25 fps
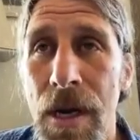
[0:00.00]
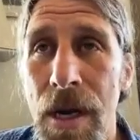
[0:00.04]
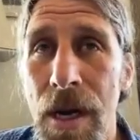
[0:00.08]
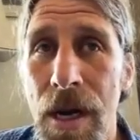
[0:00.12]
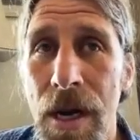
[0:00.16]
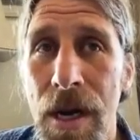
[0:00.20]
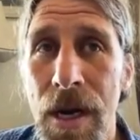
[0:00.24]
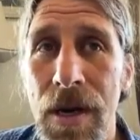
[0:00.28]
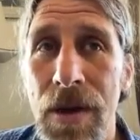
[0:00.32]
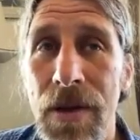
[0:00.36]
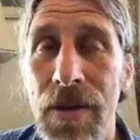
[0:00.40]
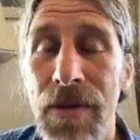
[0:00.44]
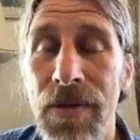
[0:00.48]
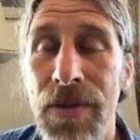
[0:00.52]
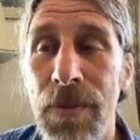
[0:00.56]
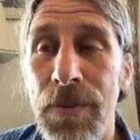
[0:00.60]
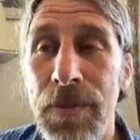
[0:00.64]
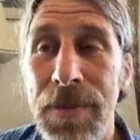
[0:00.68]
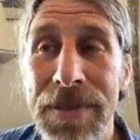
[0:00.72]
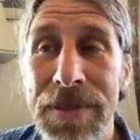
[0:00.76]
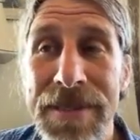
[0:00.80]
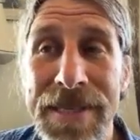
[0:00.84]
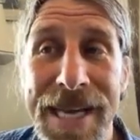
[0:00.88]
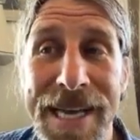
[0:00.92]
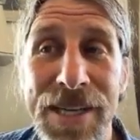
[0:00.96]
the
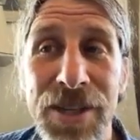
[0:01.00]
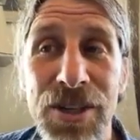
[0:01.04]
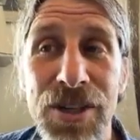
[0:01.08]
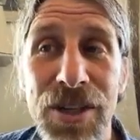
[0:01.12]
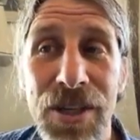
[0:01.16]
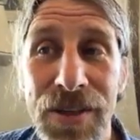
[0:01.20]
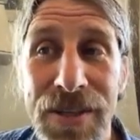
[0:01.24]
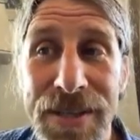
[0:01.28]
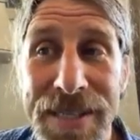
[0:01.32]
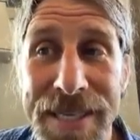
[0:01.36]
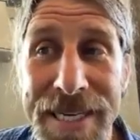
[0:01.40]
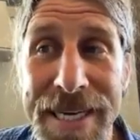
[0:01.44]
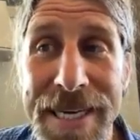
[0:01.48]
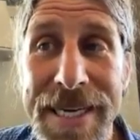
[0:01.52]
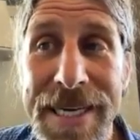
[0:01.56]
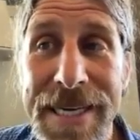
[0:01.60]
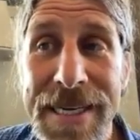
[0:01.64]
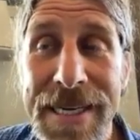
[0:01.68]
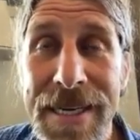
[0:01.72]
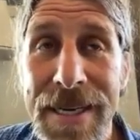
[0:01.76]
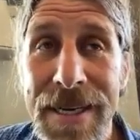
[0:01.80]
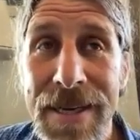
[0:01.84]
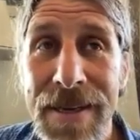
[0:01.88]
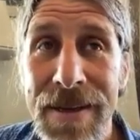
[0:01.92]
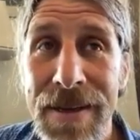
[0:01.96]
potential need